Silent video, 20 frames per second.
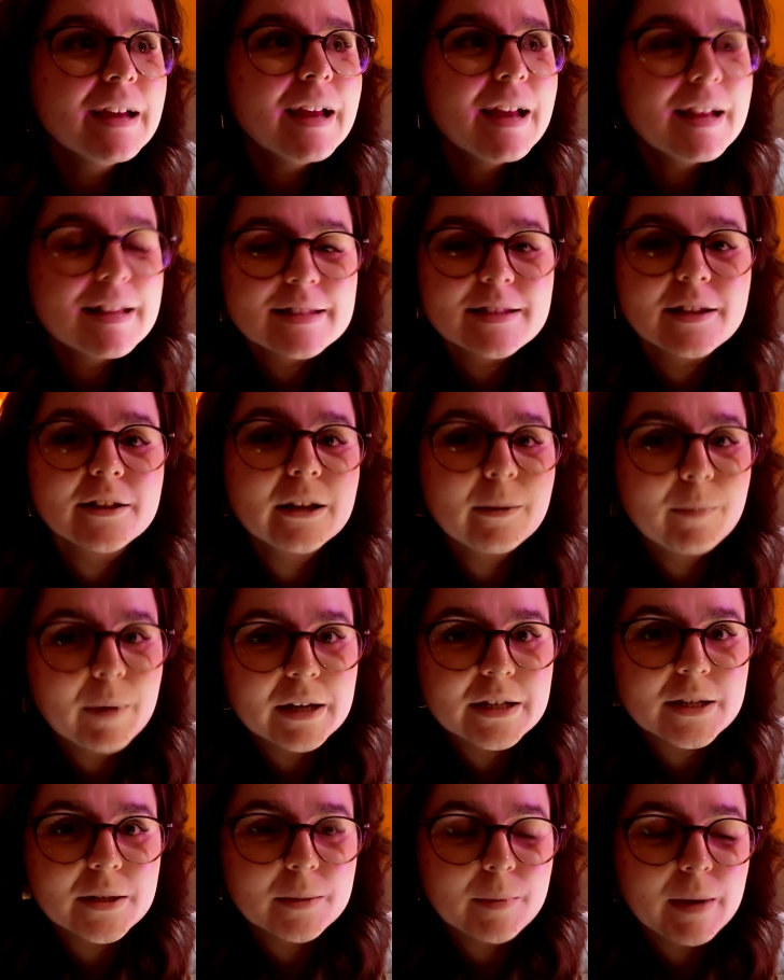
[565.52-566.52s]
it certainly
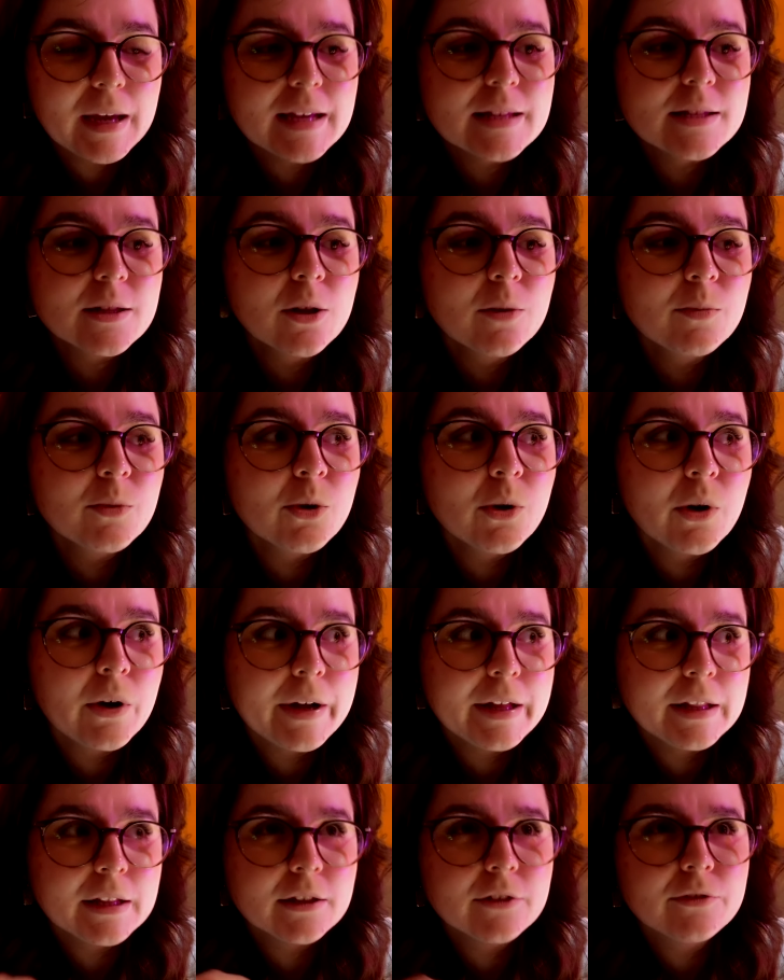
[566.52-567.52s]
picked up the pace a lot more.
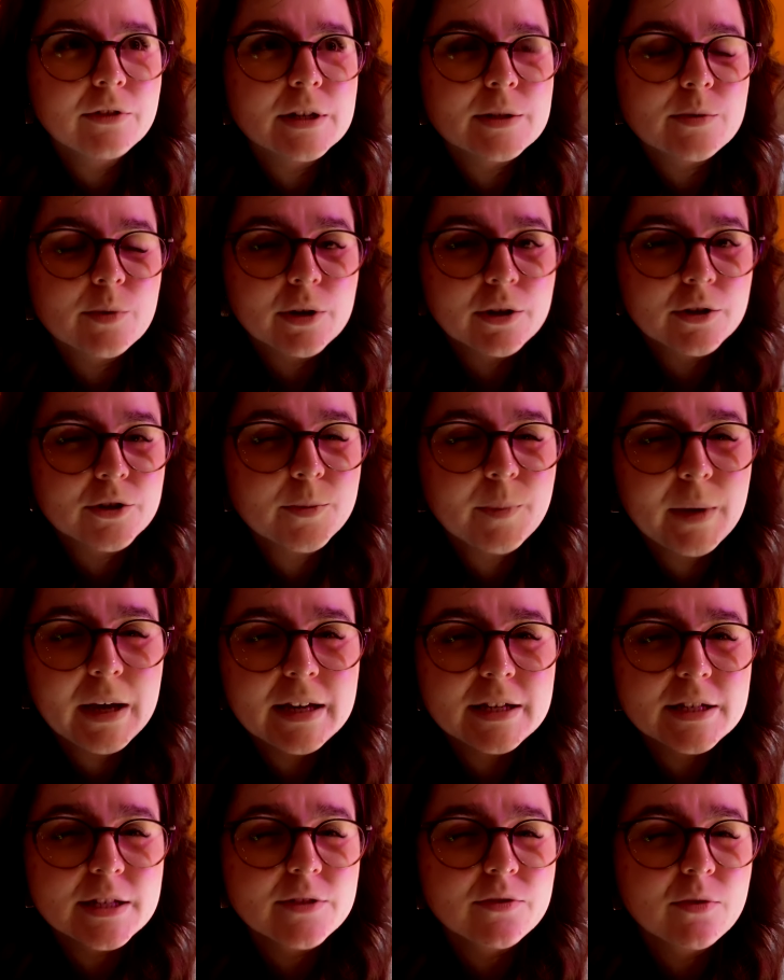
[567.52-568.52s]
I think the first 100
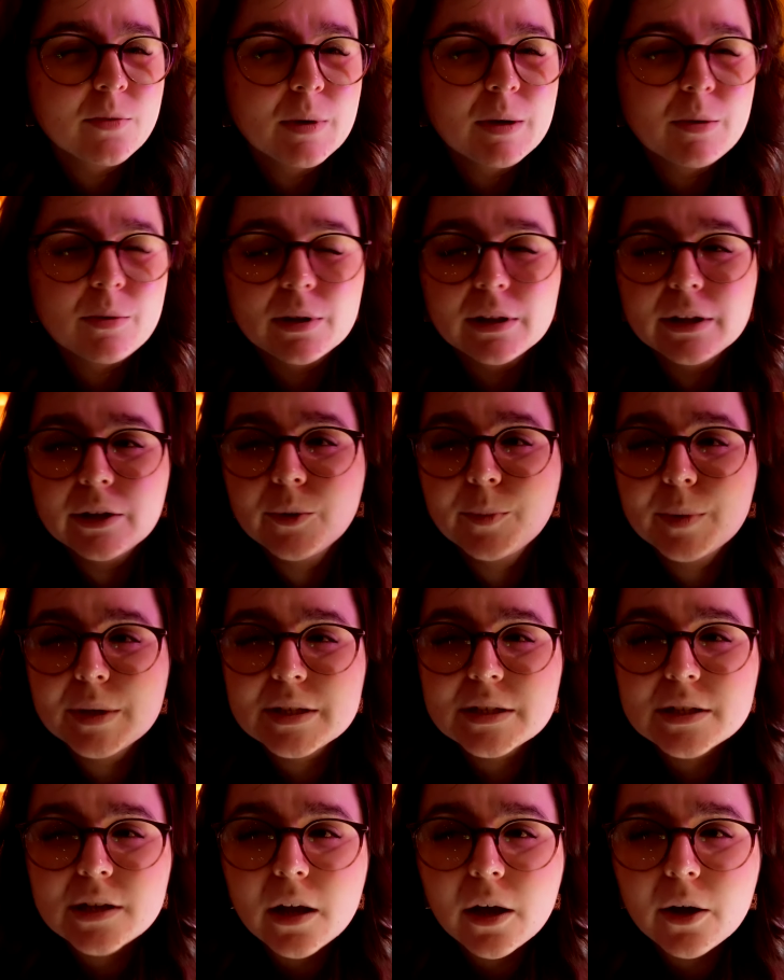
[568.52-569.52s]
pages for me were a little bit
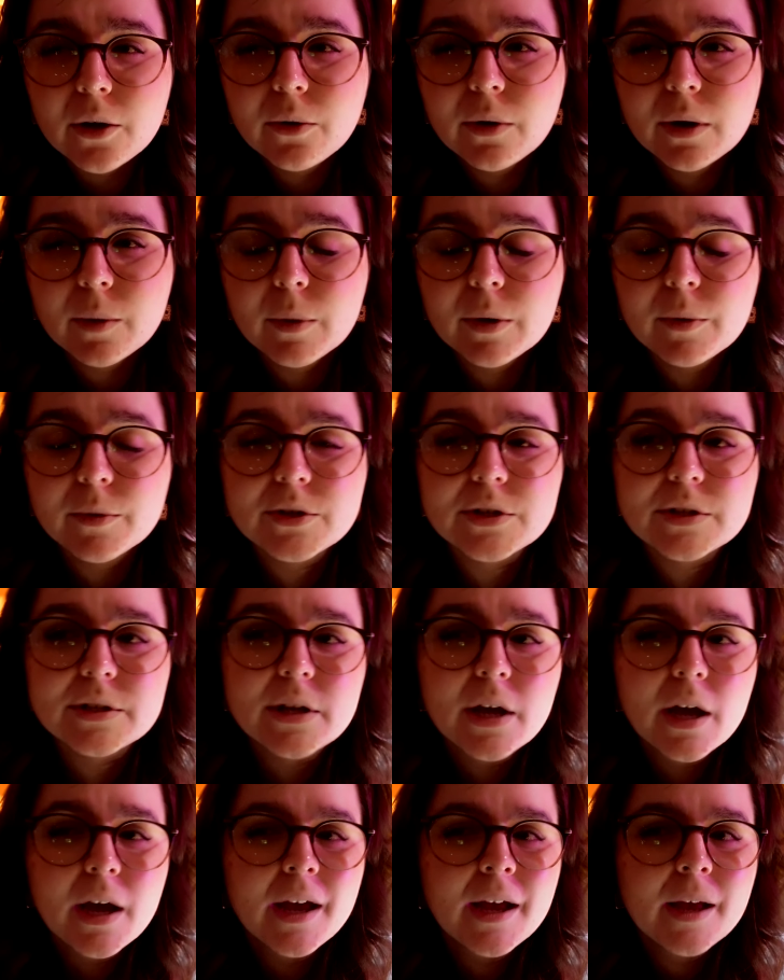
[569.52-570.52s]
slow, and we were
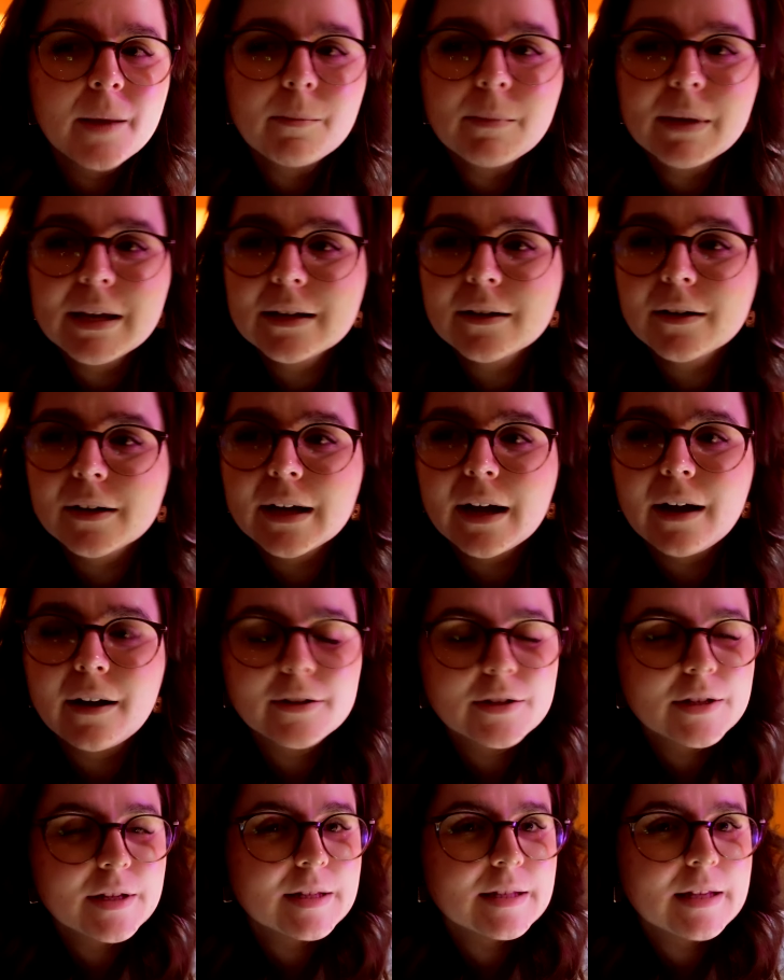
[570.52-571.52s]
just meeting our
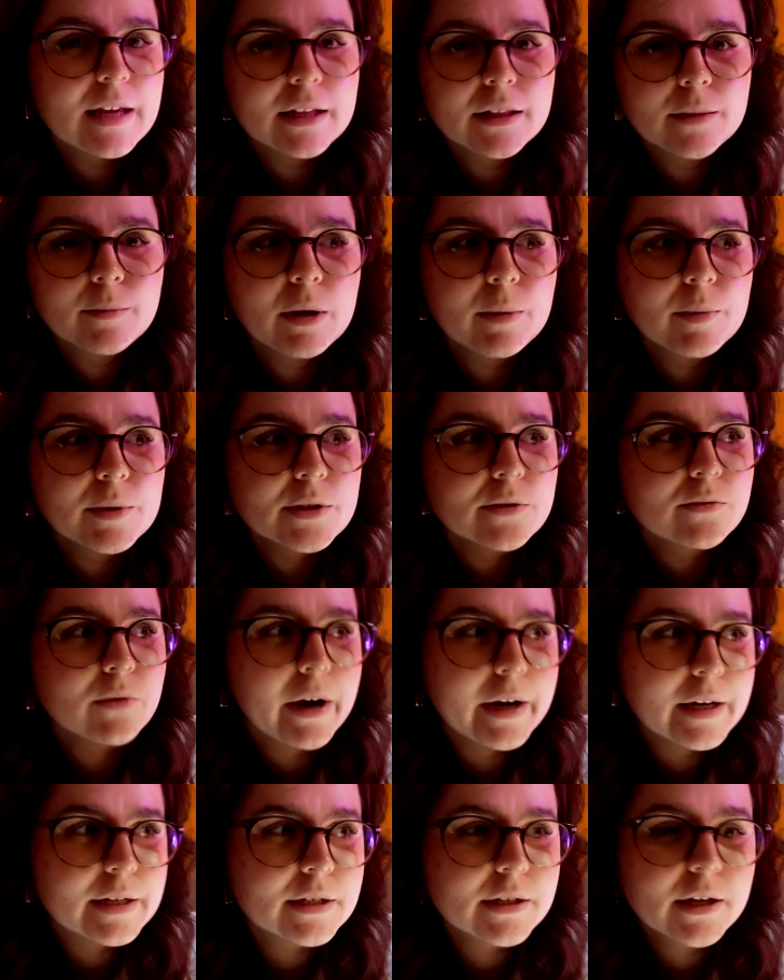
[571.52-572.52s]
character, setting them up as a
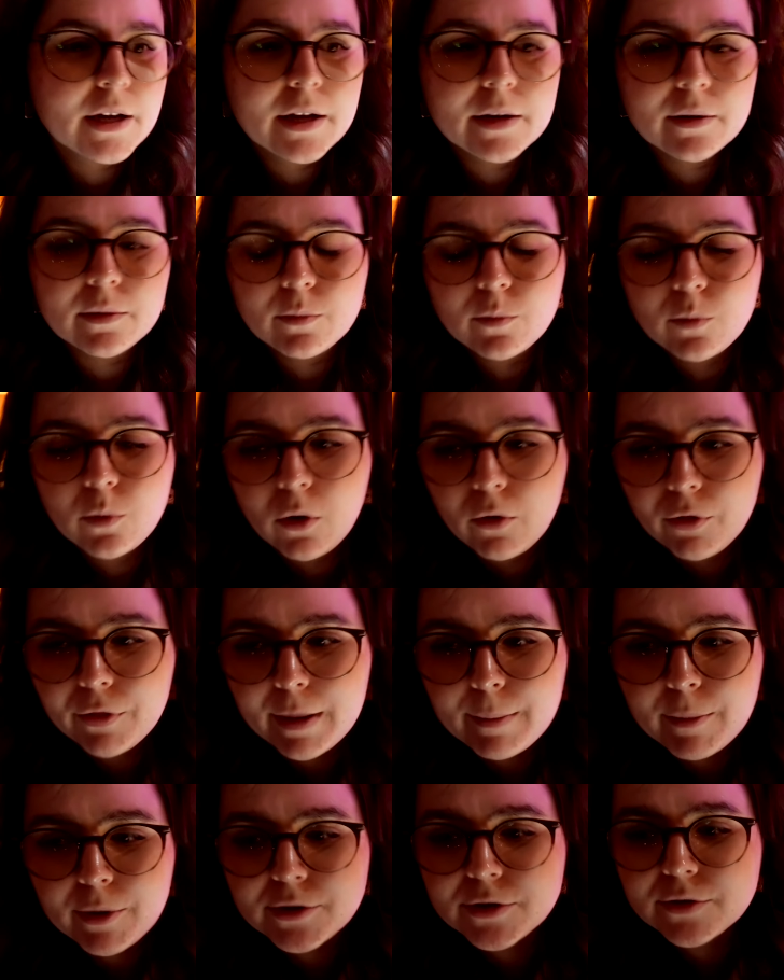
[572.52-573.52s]
writer, and what
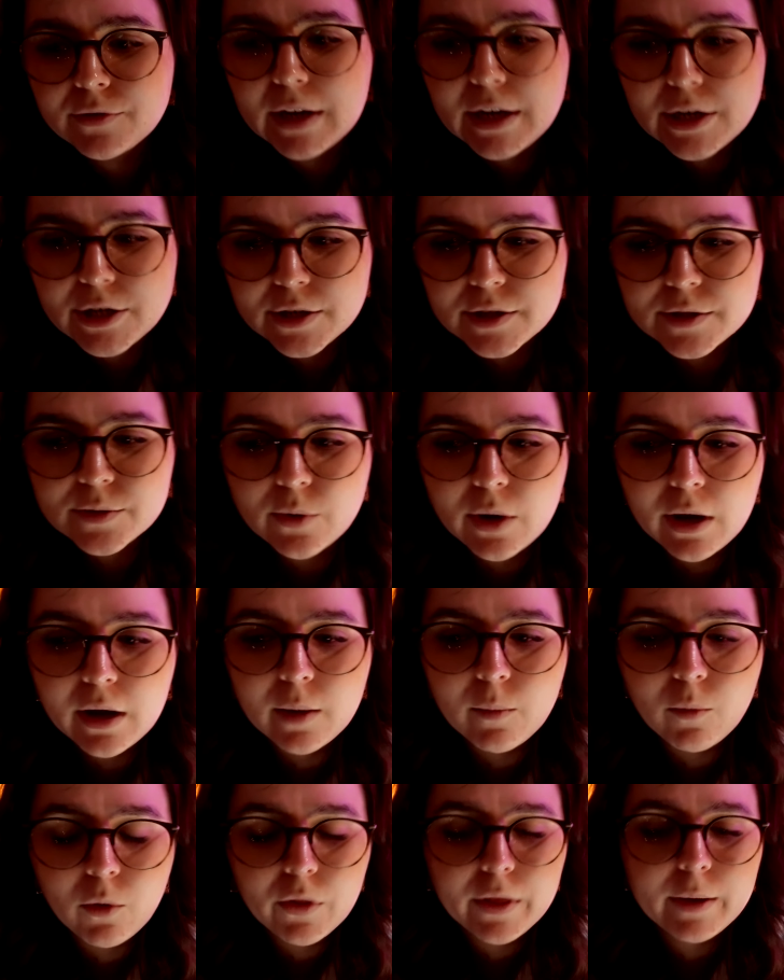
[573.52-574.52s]
their motivations were,
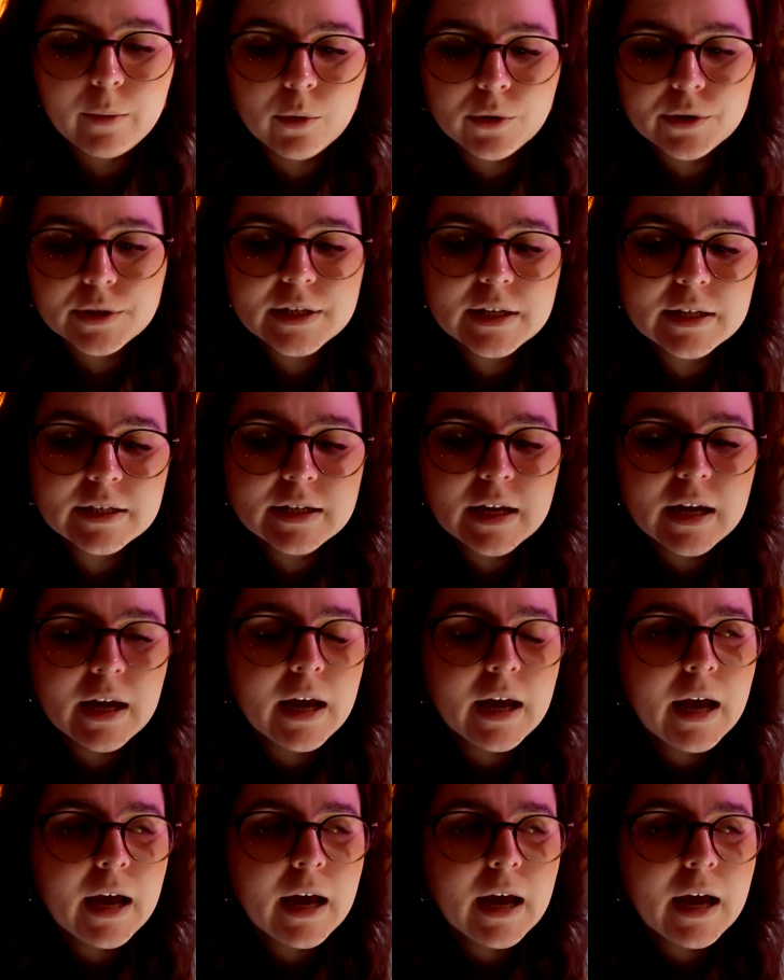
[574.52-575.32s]
and what they wanted,